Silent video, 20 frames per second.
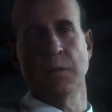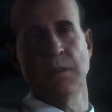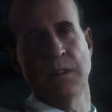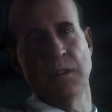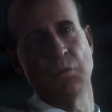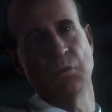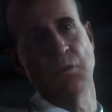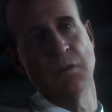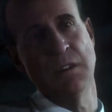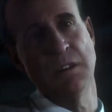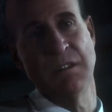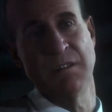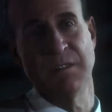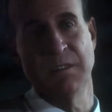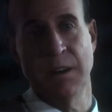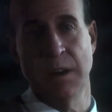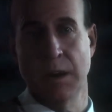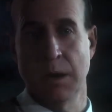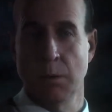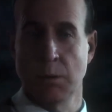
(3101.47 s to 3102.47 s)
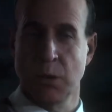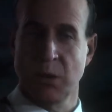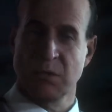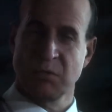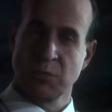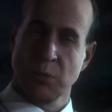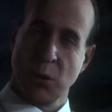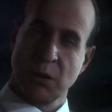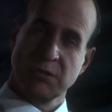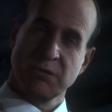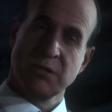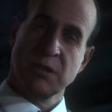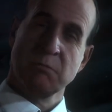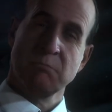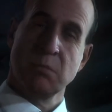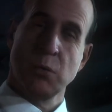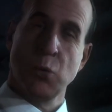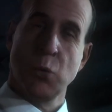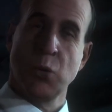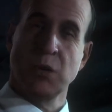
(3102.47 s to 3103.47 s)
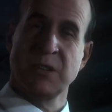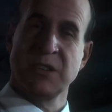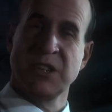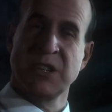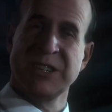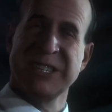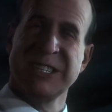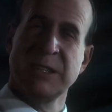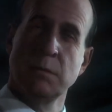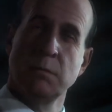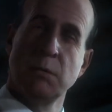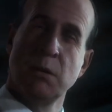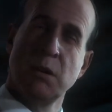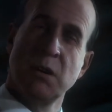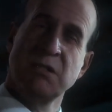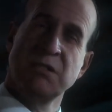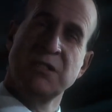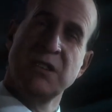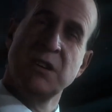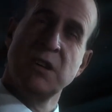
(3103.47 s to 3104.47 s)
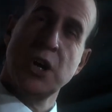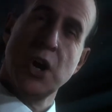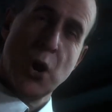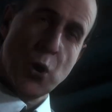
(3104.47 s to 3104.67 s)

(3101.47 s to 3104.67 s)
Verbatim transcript: Which would you say was most important in a person,